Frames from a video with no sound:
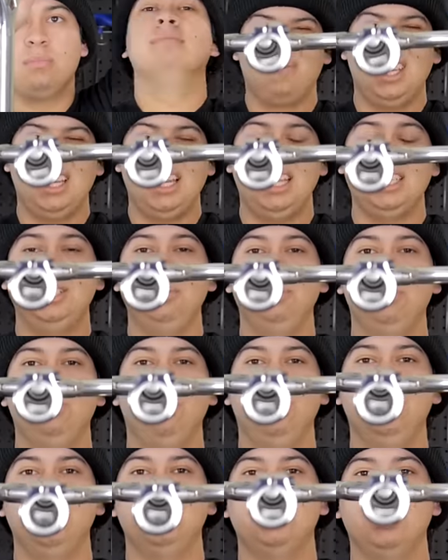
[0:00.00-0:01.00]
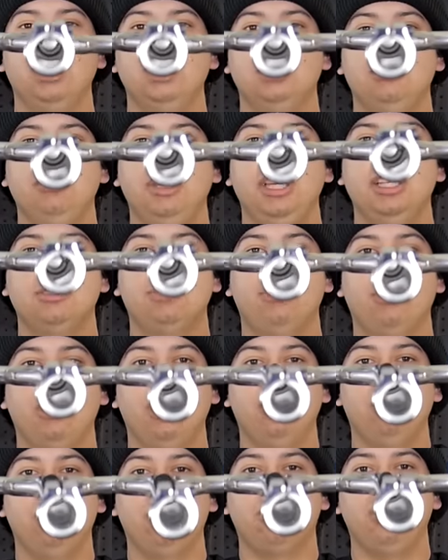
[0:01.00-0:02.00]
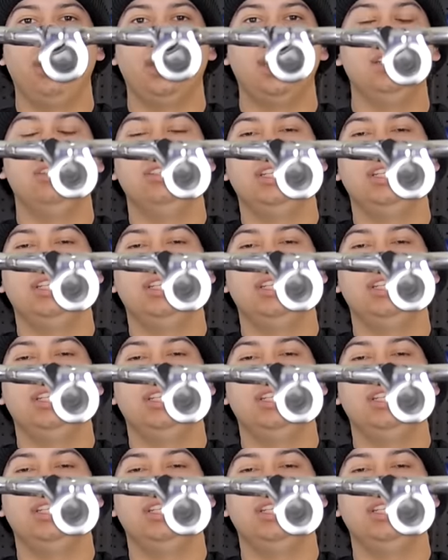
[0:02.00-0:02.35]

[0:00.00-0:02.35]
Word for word: That seems pretty straight to me. It's probably a little crooked.